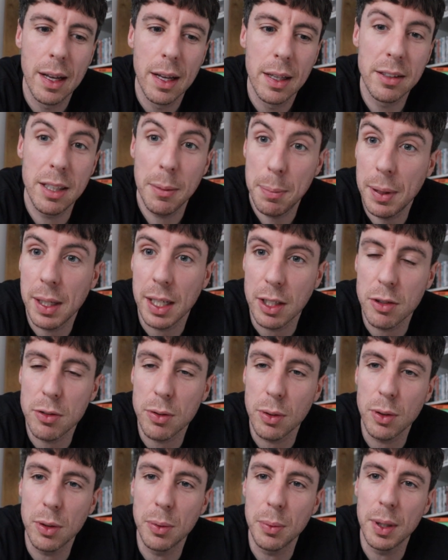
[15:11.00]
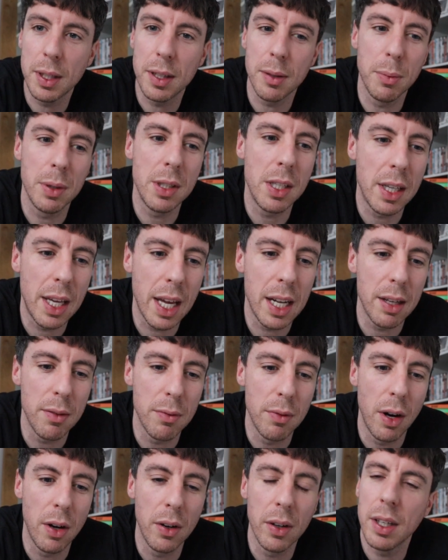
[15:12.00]
typically struggle with, and when you get it
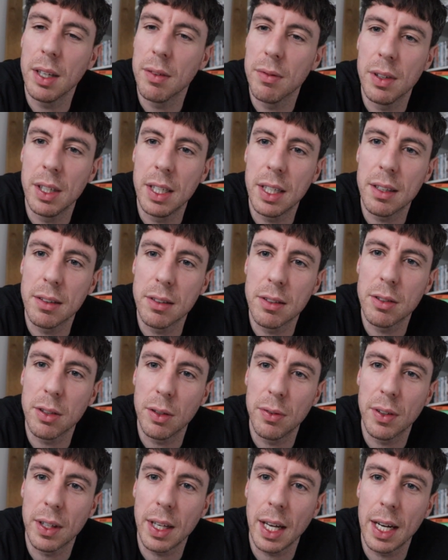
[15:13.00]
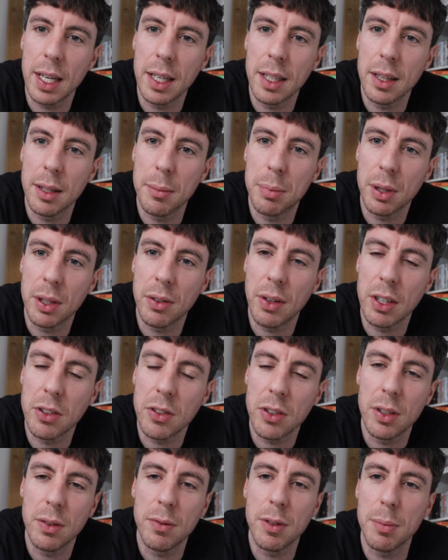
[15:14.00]
wrong it really can suffocate the
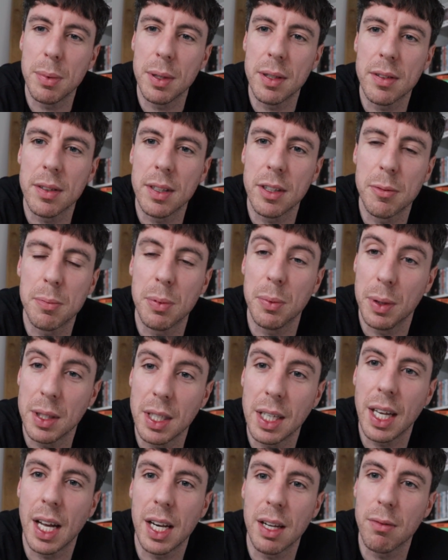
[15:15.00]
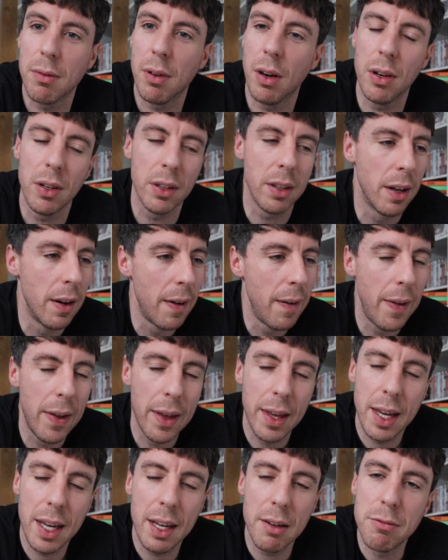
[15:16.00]
progression of your business, but when you get it right
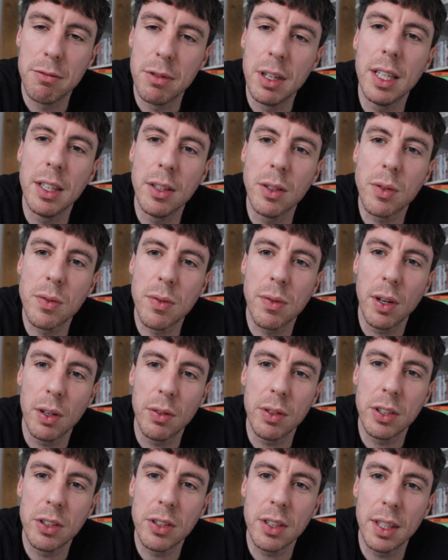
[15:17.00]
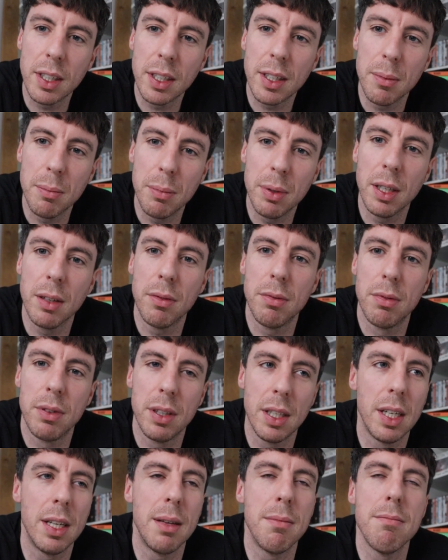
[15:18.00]
it really does flourish, and it can be a
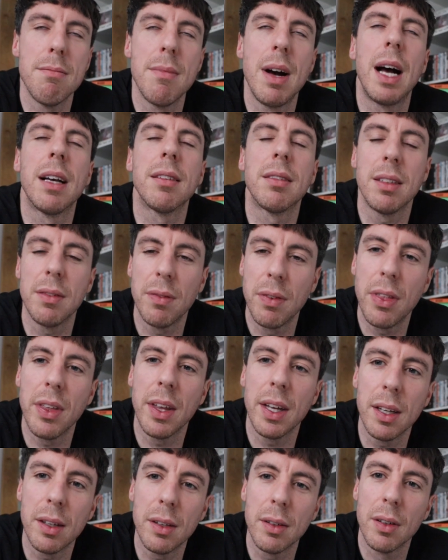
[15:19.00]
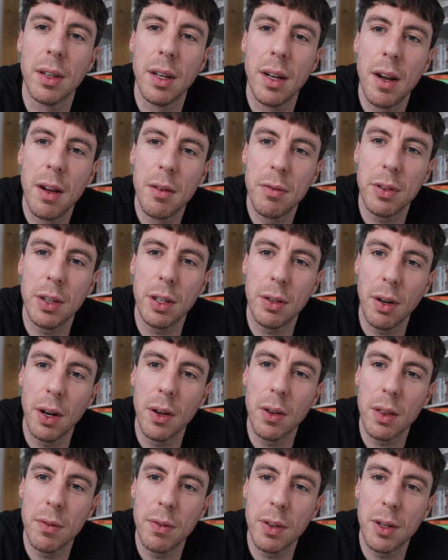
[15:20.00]
really massive thing for the
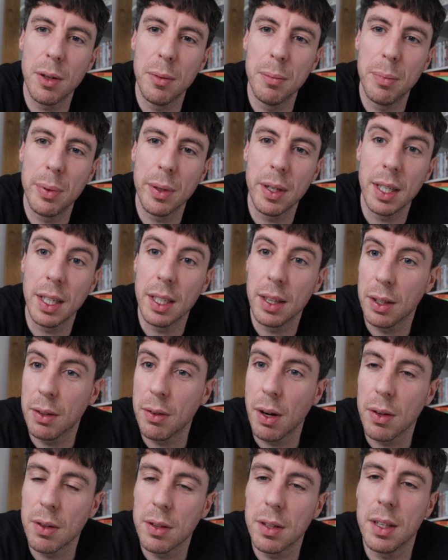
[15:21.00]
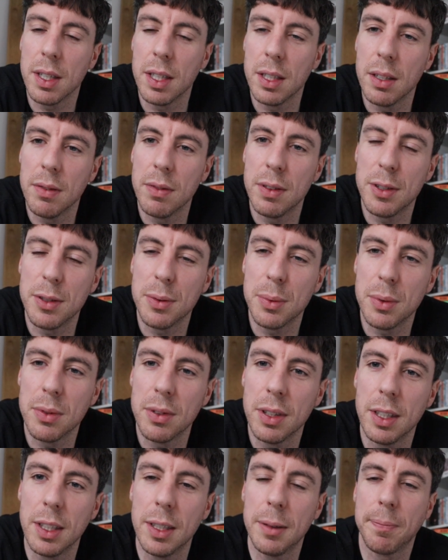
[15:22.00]
growth of a company and the growth of the individuals
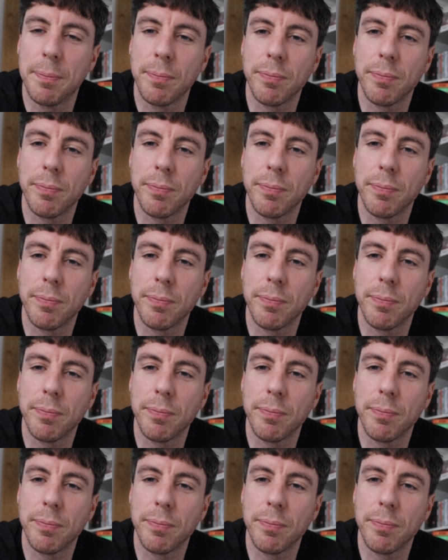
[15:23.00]
in it.